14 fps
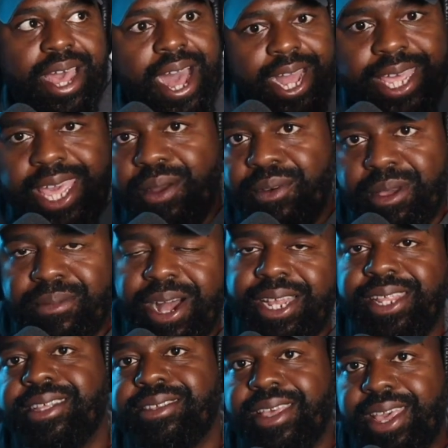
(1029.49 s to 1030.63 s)
I can't wear my
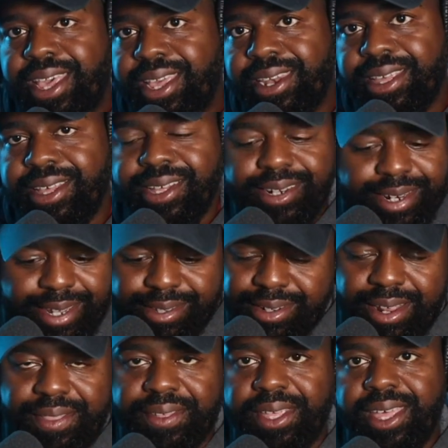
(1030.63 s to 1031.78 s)
Atlanta hat. That's
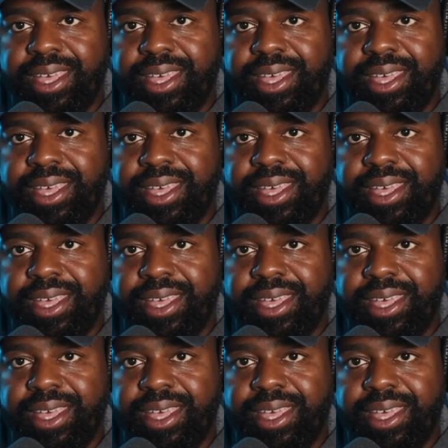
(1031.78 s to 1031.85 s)
another